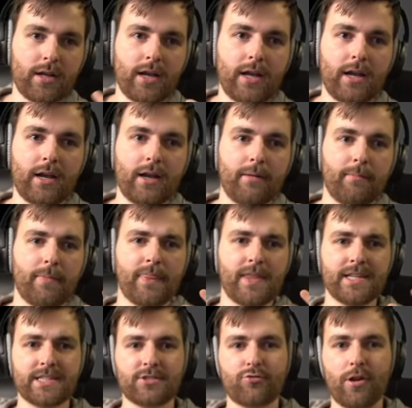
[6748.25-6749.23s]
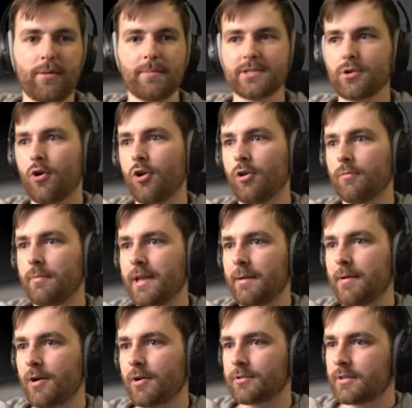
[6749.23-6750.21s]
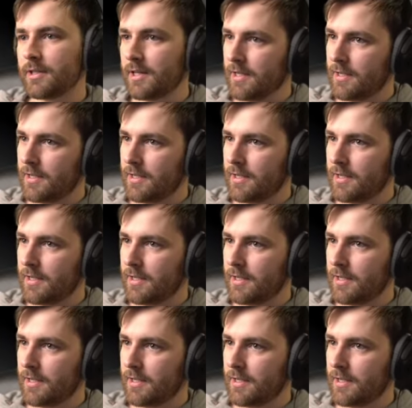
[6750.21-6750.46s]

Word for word: Um, this stream has all been about